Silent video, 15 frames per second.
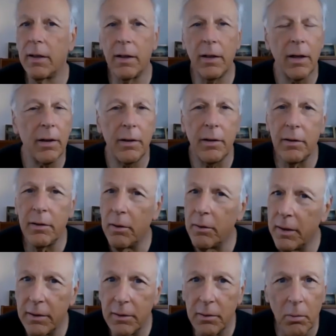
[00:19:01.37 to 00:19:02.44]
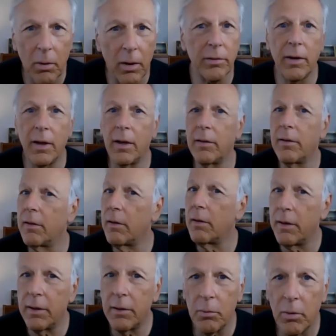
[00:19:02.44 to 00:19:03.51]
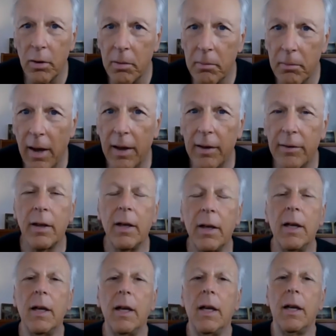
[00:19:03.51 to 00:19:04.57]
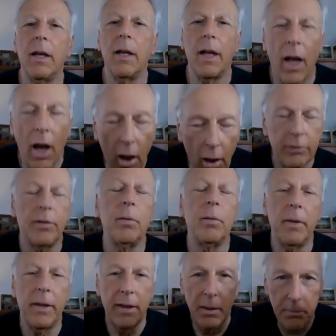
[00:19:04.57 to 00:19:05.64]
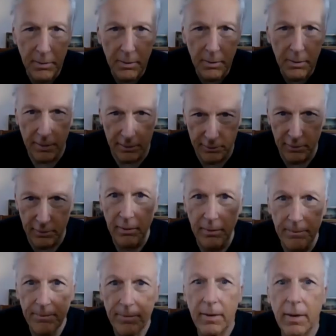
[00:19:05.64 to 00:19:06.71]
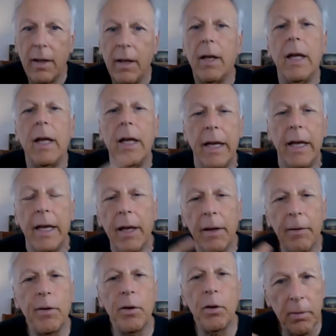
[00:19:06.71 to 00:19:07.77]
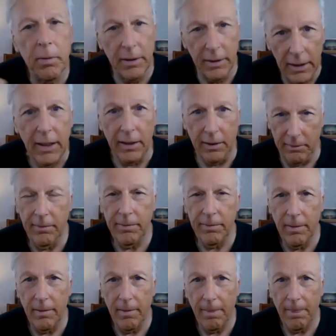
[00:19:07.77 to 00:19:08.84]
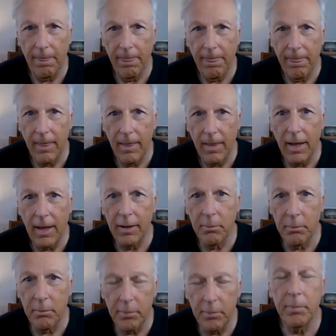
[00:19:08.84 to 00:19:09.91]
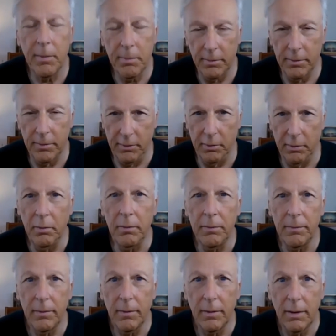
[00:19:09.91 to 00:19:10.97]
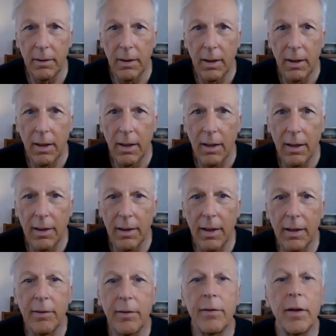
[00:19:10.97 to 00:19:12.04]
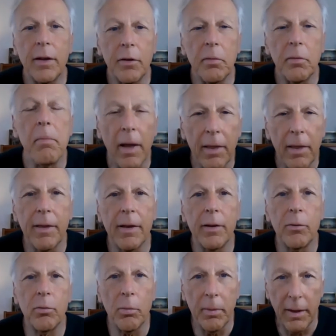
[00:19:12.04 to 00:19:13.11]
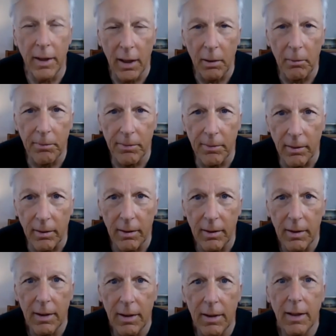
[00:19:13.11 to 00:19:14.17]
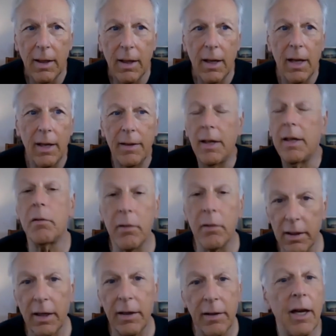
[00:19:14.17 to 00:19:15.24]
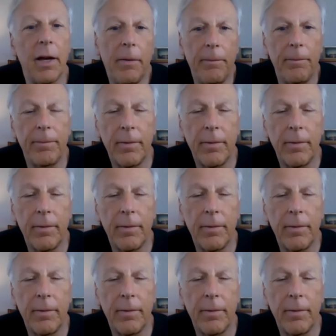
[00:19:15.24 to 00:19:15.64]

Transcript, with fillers: you know you don't need to wash your hands you don't need to wear a mask ultimately in the big picture if you believe as most people do, that such methods will be helpful, then they're a good idea